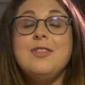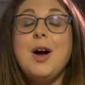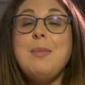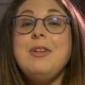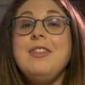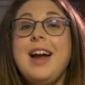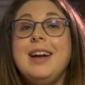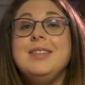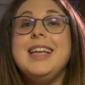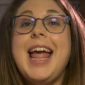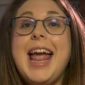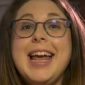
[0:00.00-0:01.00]
From
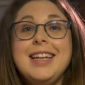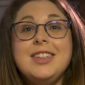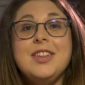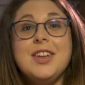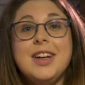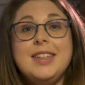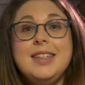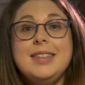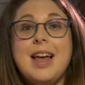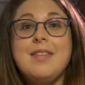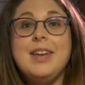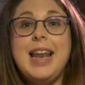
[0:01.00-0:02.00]
around
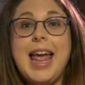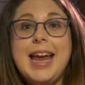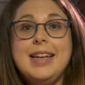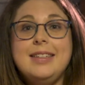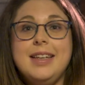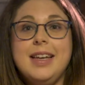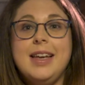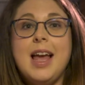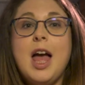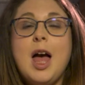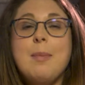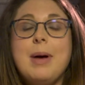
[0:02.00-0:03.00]
837 AD,
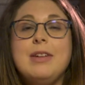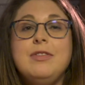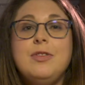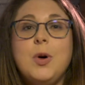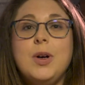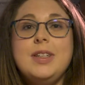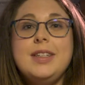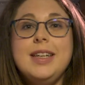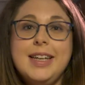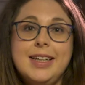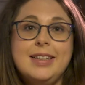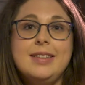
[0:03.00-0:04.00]
about 40
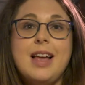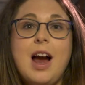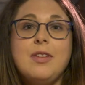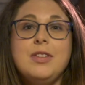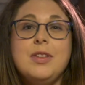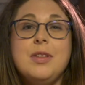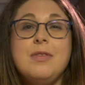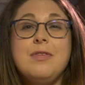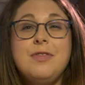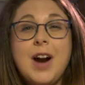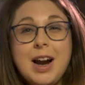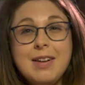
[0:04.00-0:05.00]
years after the
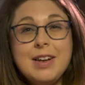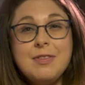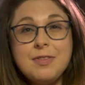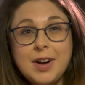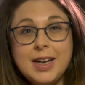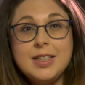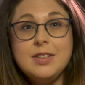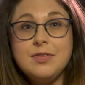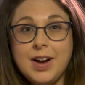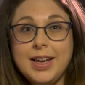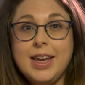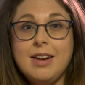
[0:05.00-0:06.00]
very first
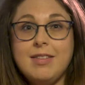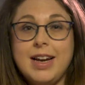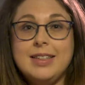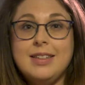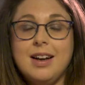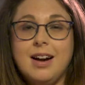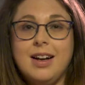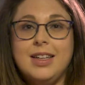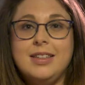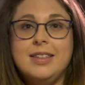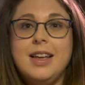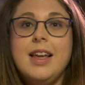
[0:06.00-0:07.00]
Viking raids in Ireland,